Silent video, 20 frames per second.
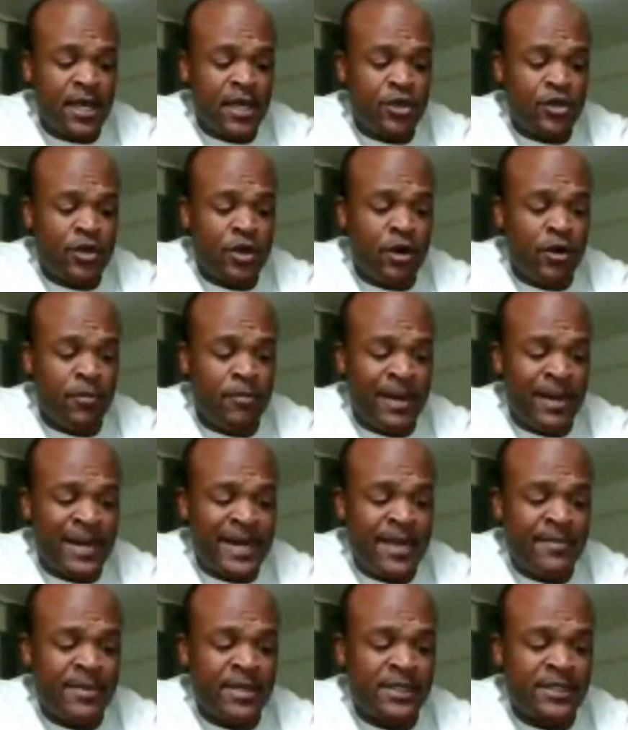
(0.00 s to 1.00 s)
my
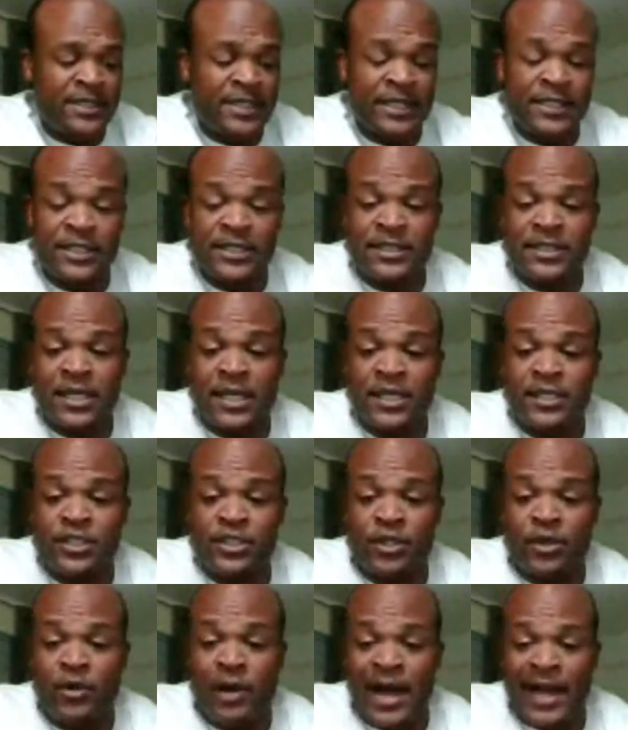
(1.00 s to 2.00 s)
name is such and such,
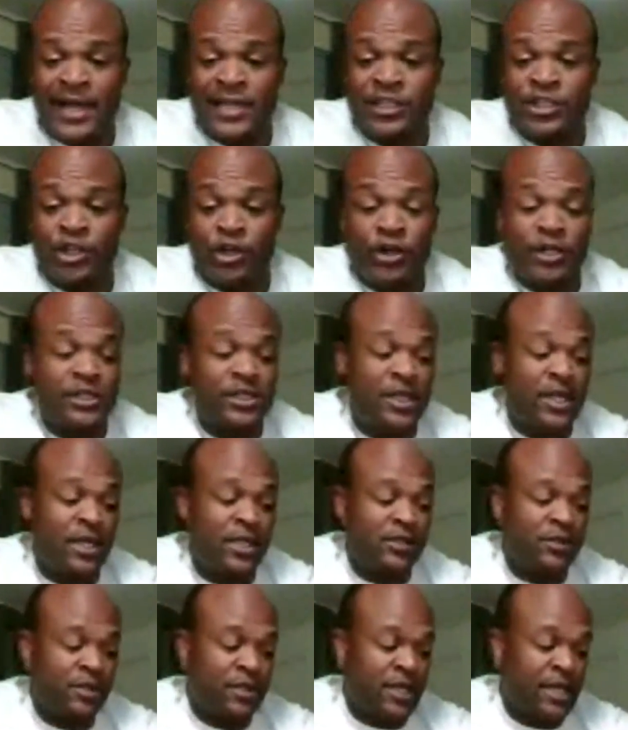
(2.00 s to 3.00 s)
so I can charge
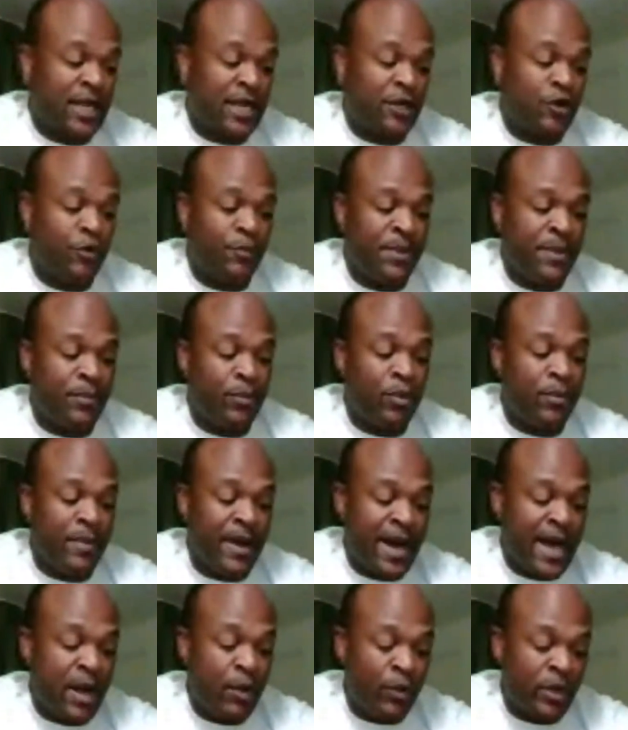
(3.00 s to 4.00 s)
this, and I know people will
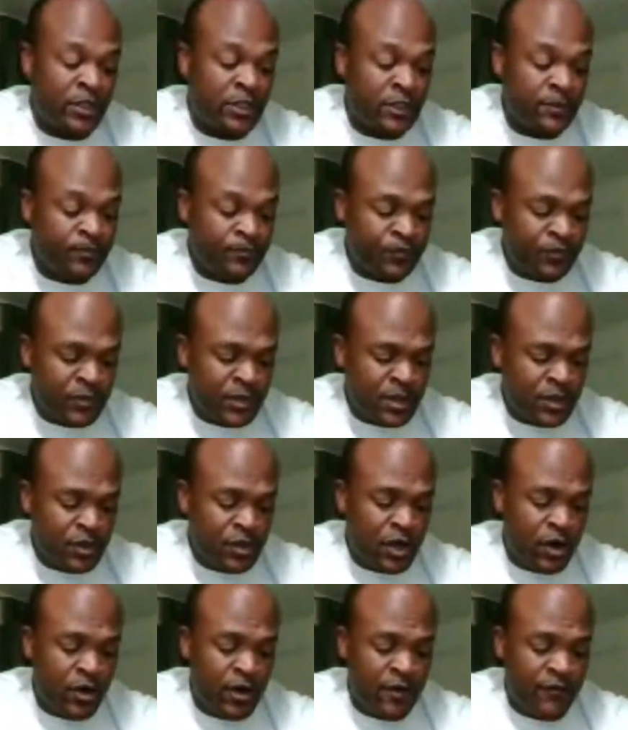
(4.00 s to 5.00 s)
buy it. Which,
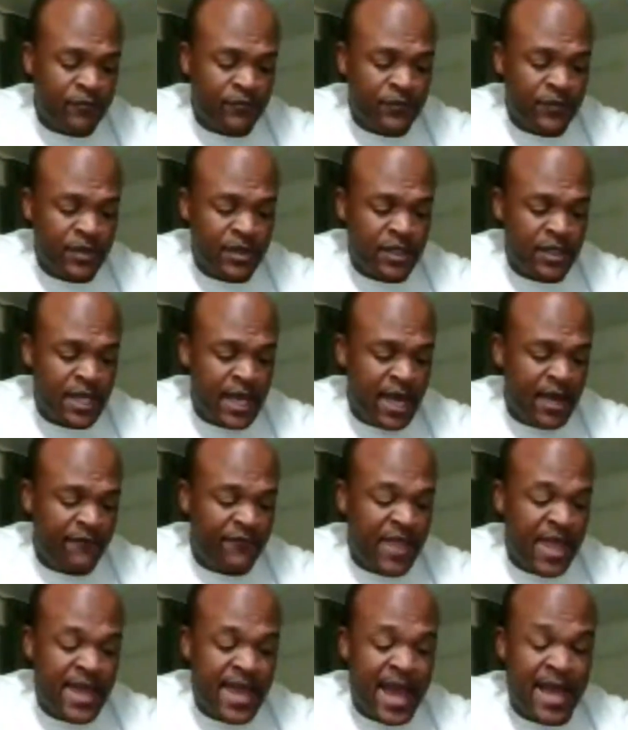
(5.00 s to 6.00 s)

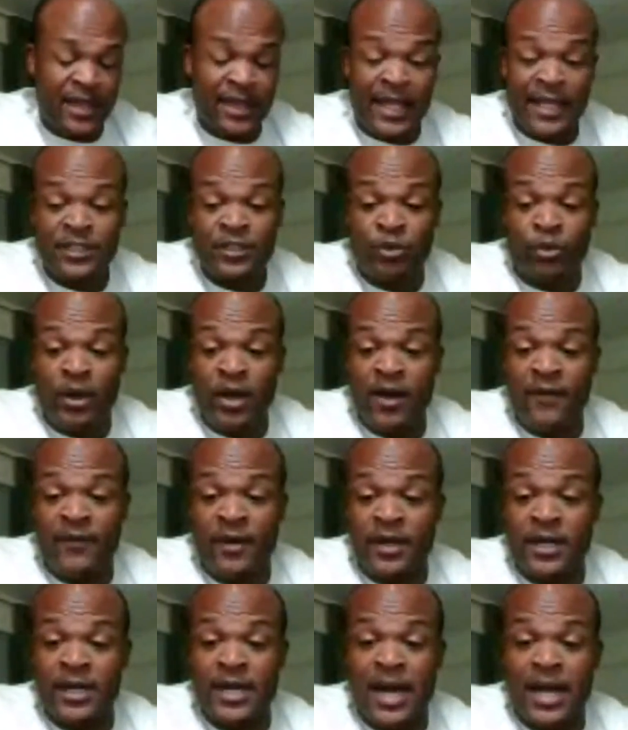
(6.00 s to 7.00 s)
if they got like
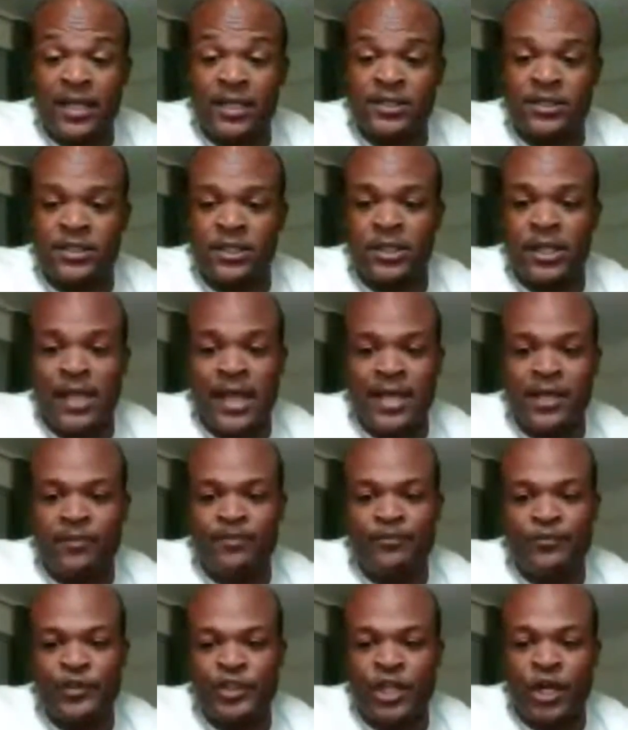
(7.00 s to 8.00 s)
$1,200 to like
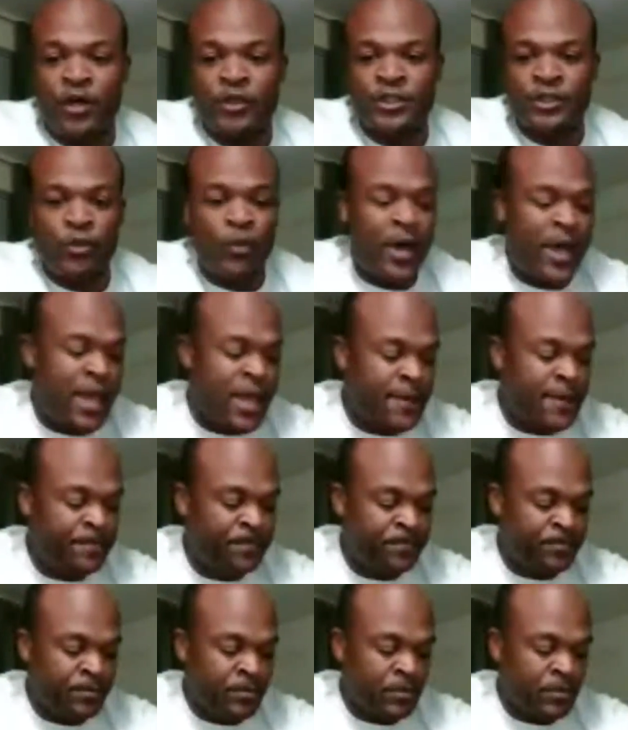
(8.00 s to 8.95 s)
toss away,